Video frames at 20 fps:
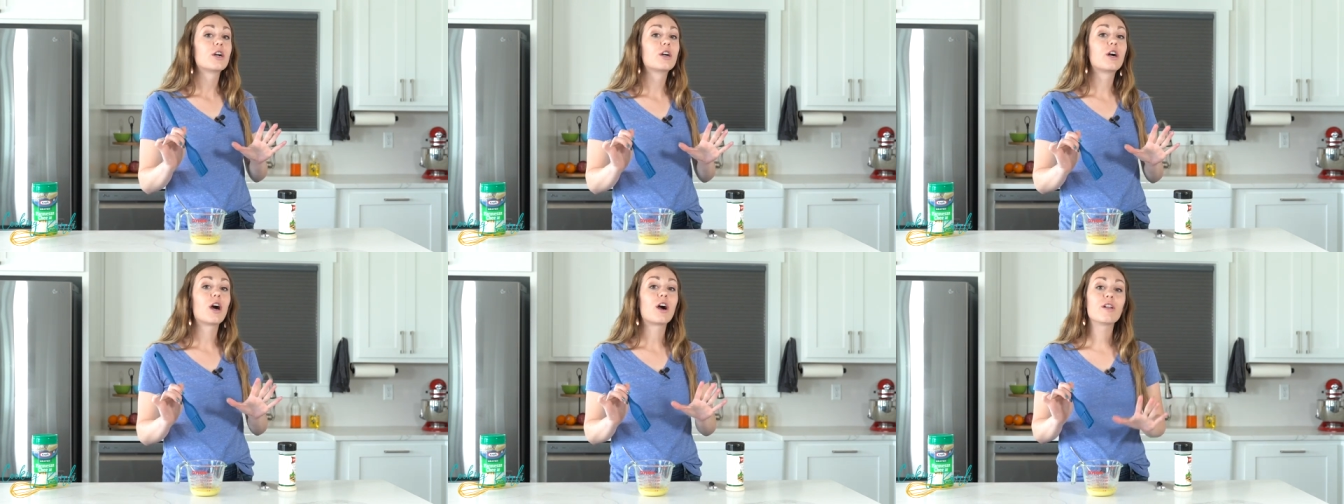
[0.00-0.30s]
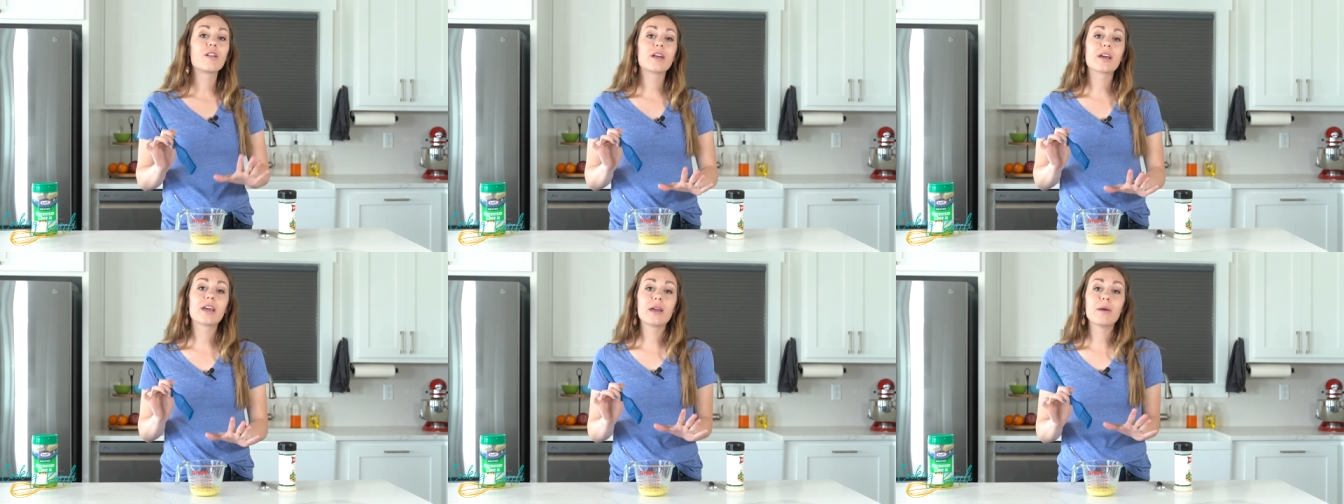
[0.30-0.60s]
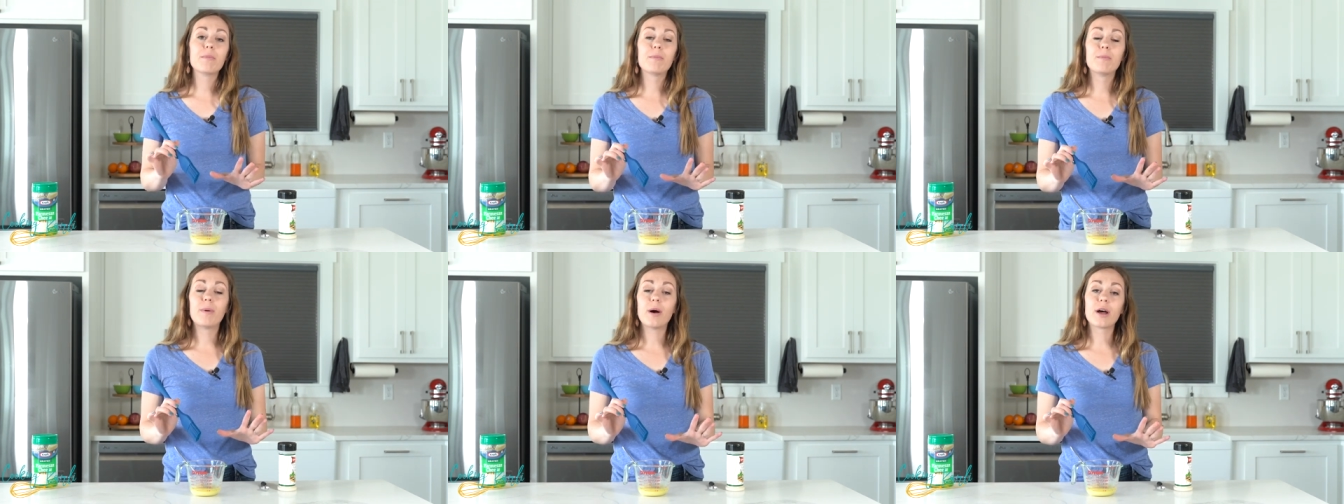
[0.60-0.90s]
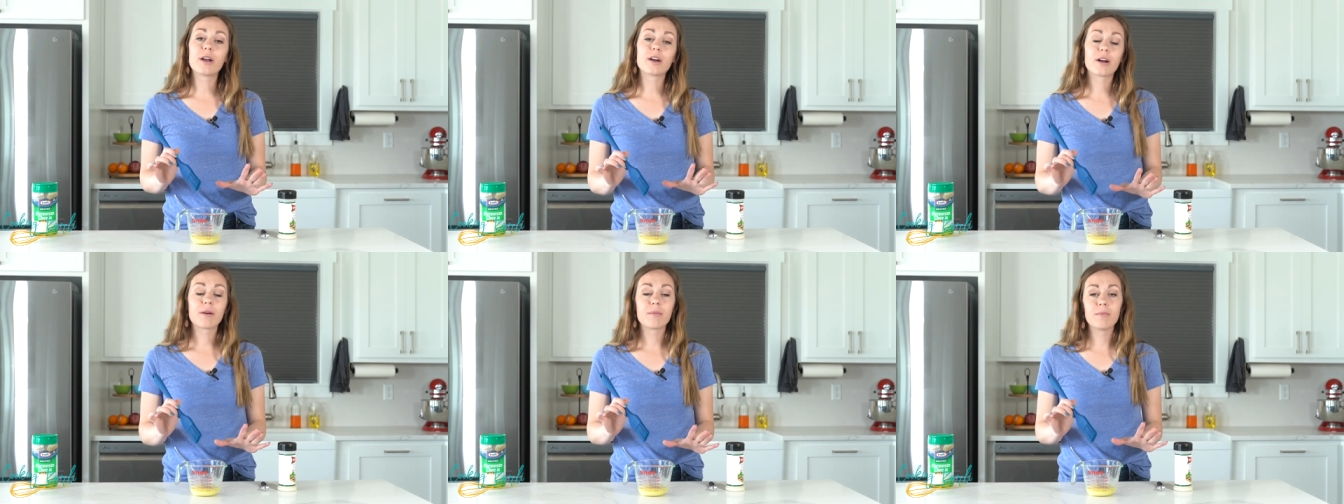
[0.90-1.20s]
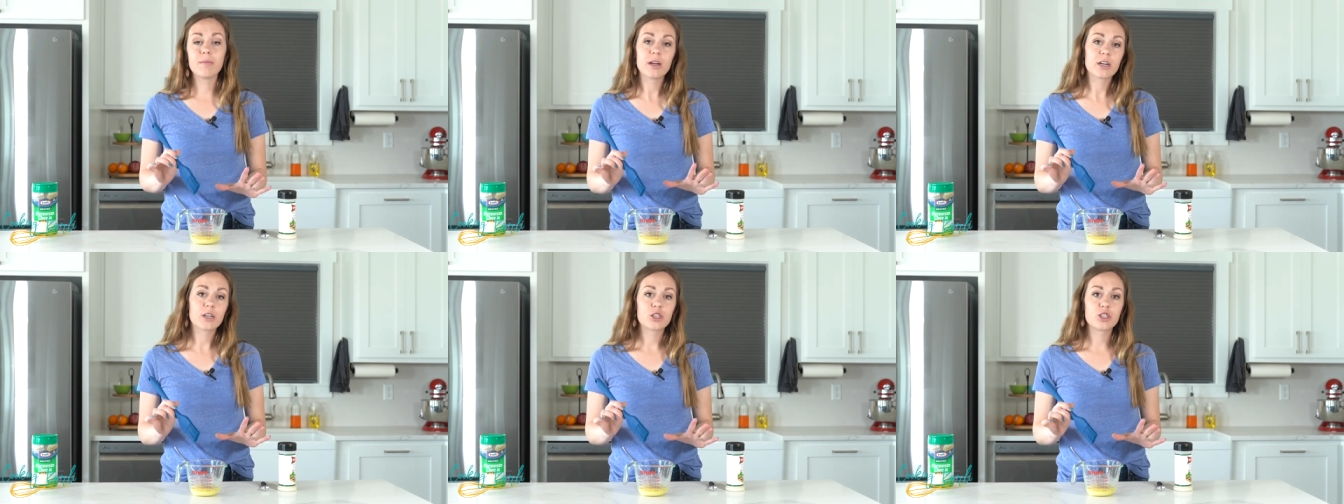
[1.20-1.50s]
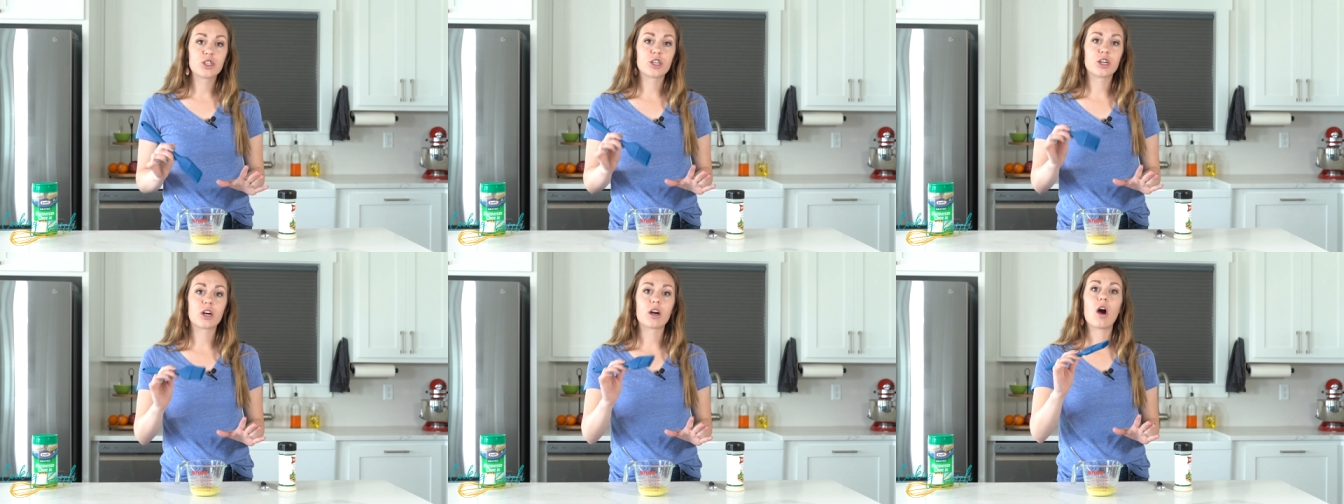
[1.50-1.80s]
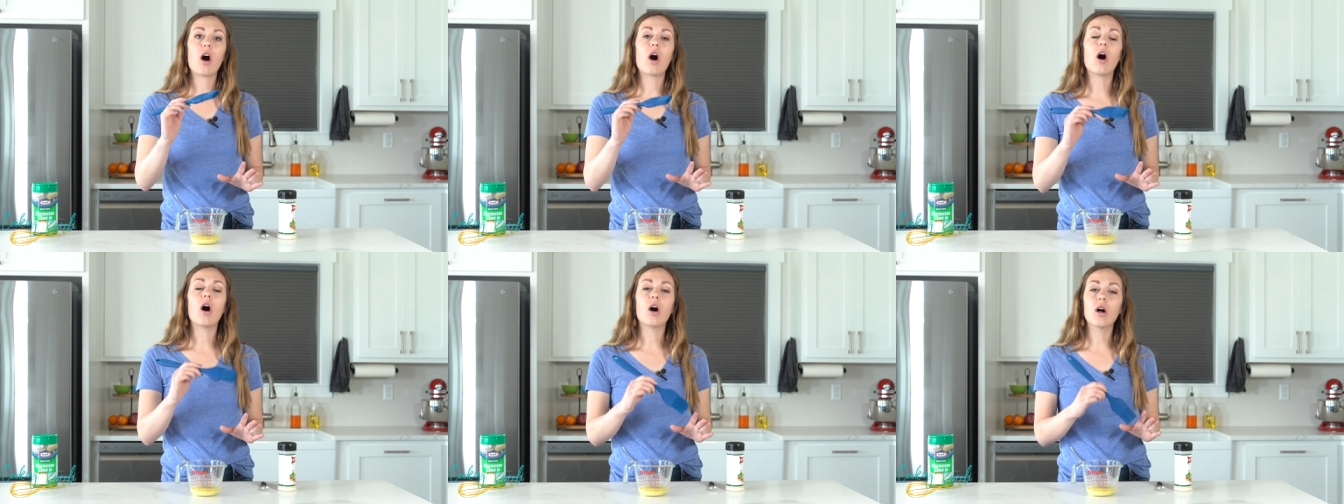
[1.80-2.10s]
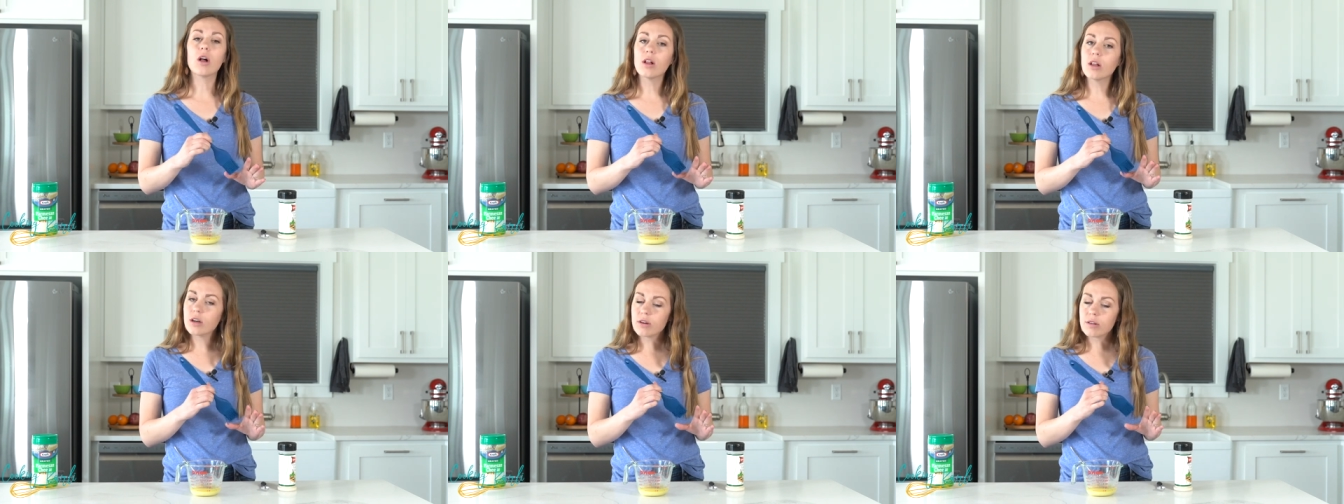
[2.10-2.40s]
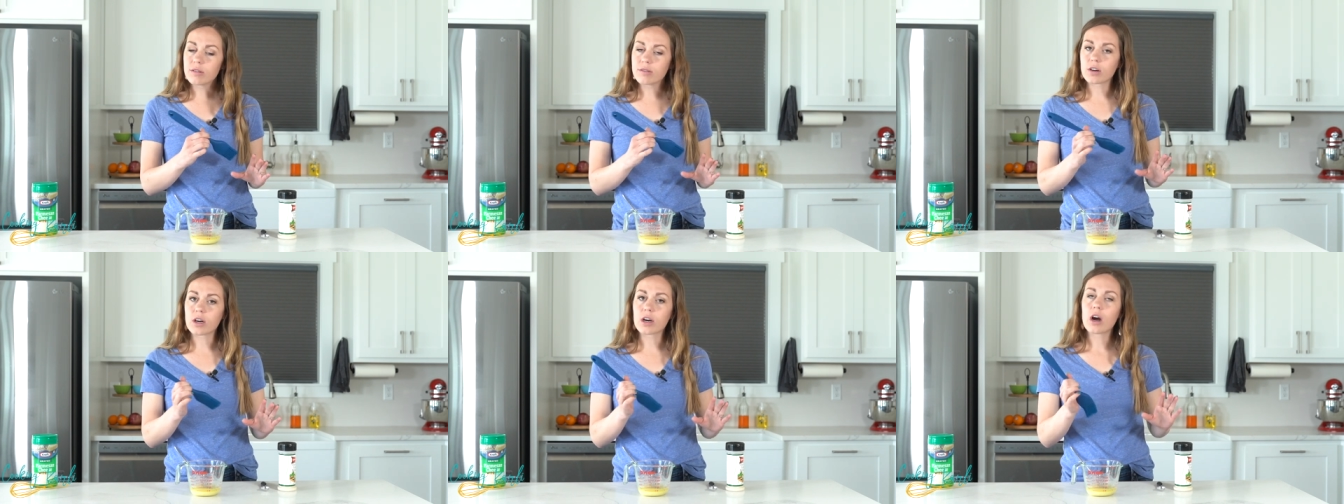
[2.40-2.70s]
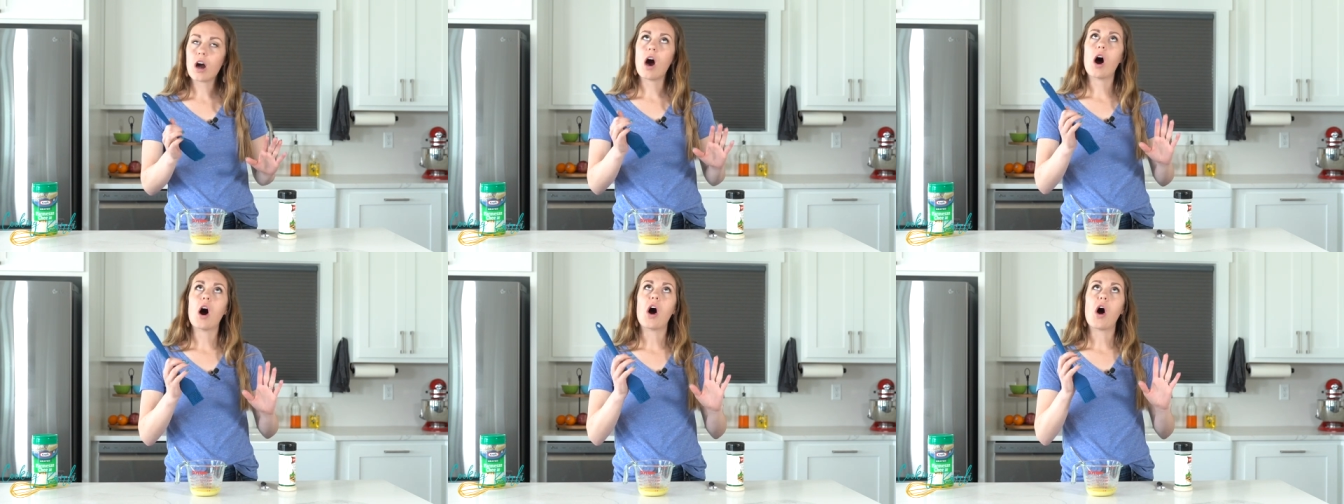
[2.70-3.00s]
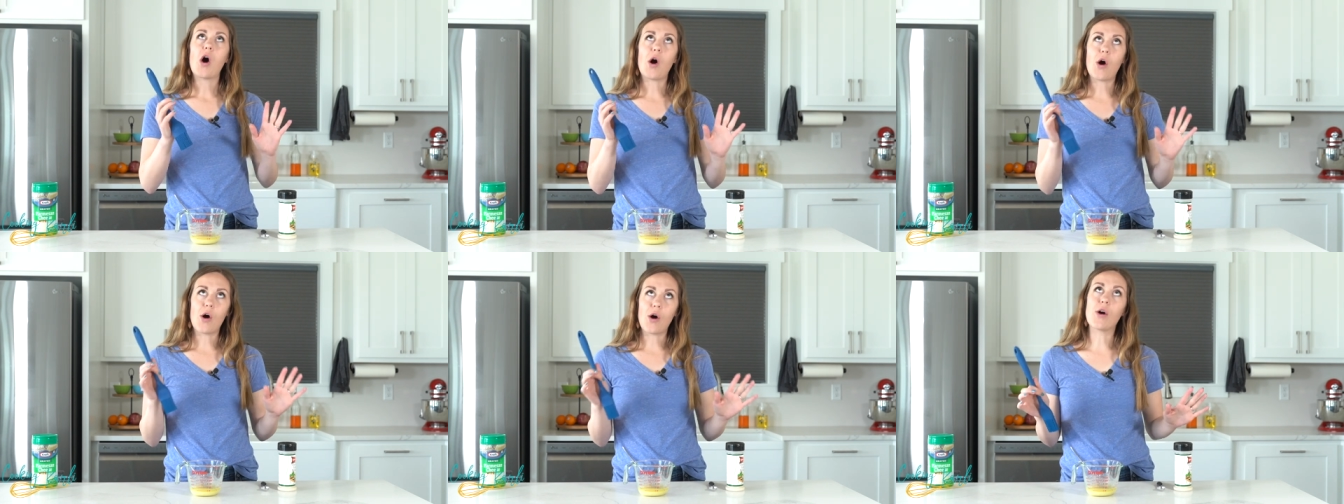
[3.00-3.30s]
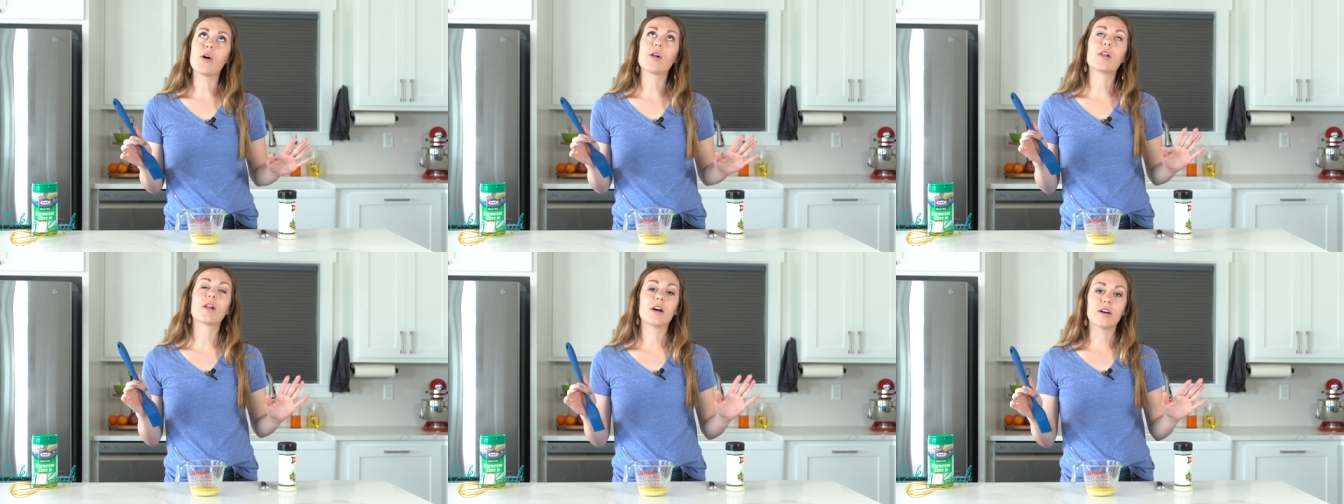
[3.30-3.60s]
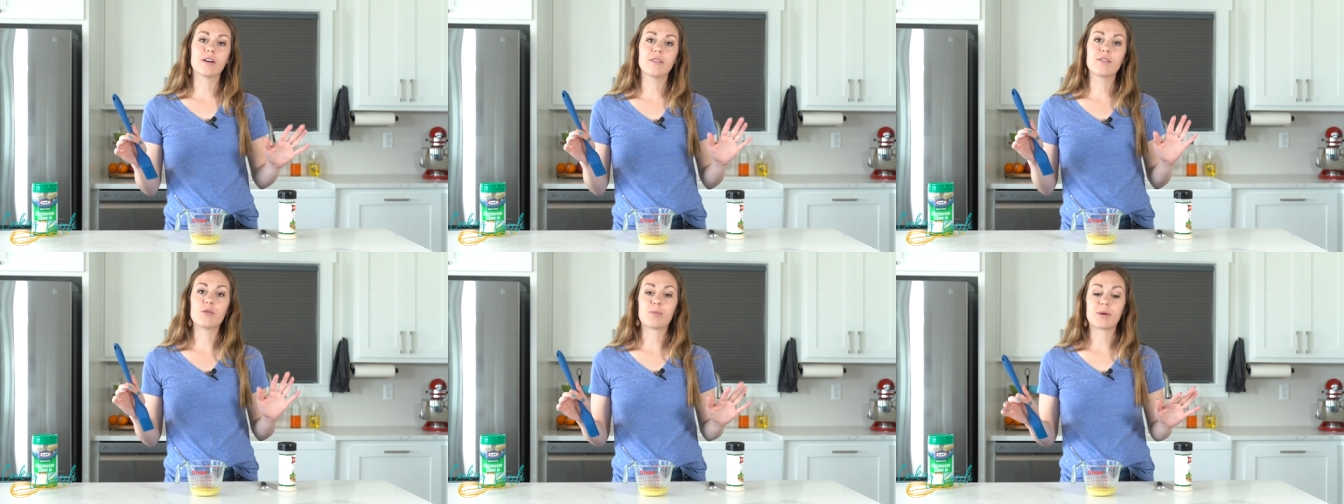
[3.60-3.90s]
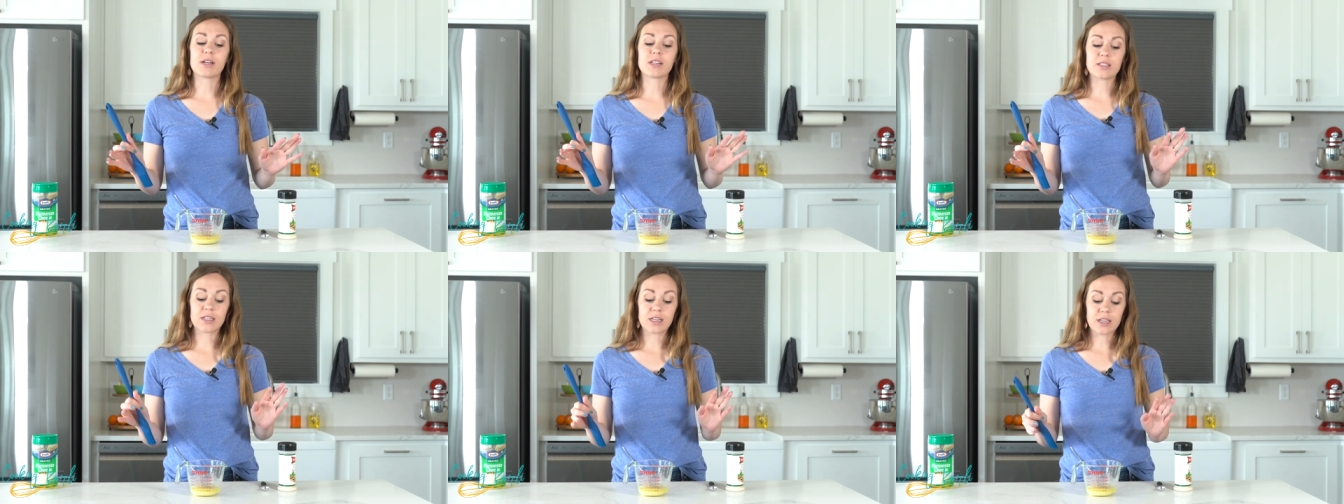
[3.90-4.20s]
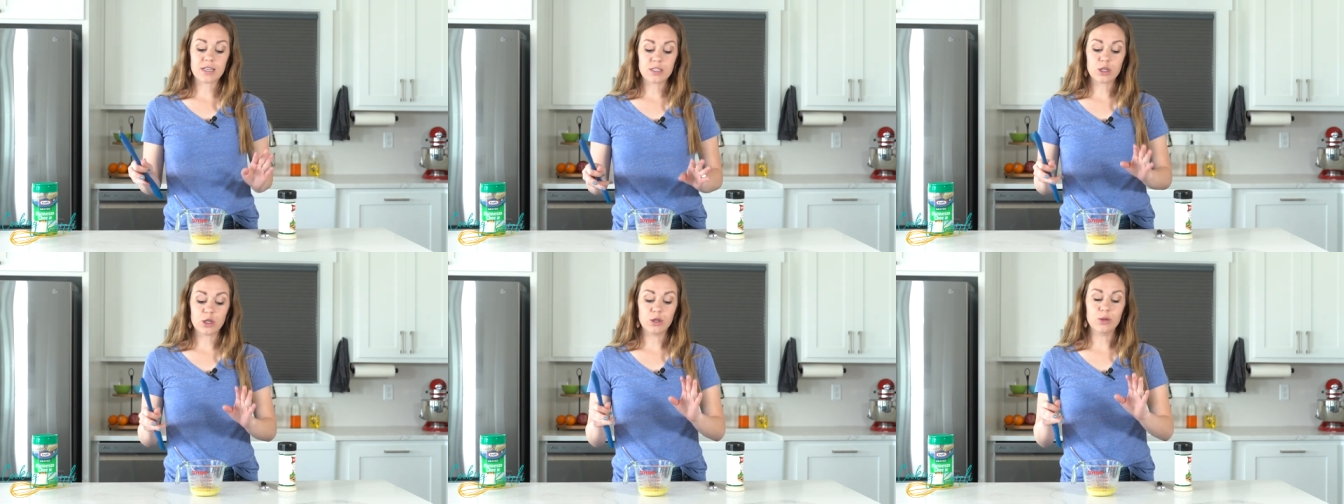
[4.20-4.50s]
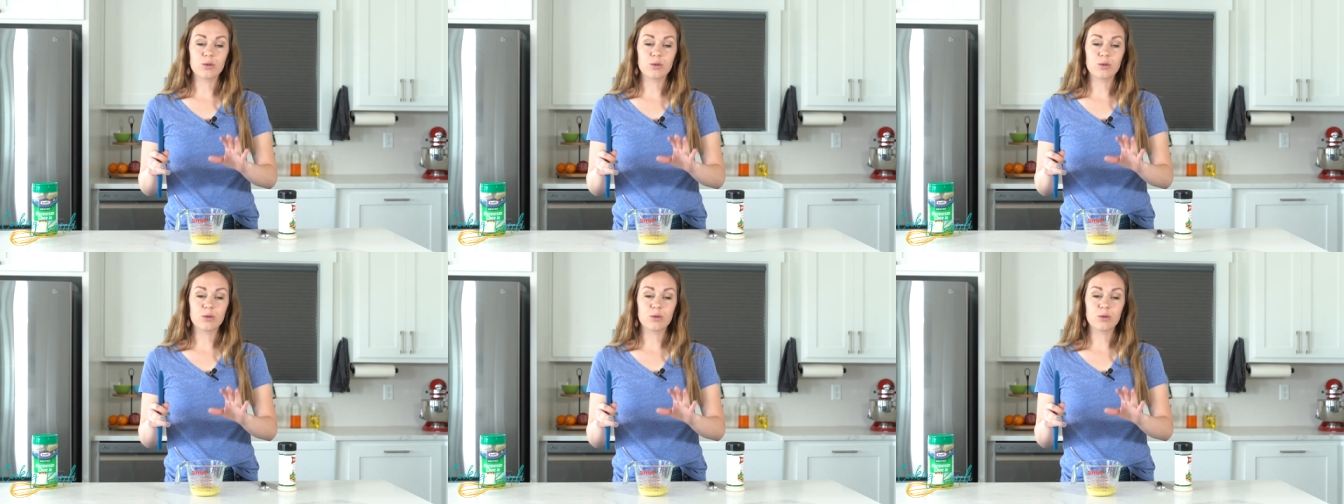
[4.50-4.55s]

garlicky butter mixture all over all of the breadsticks.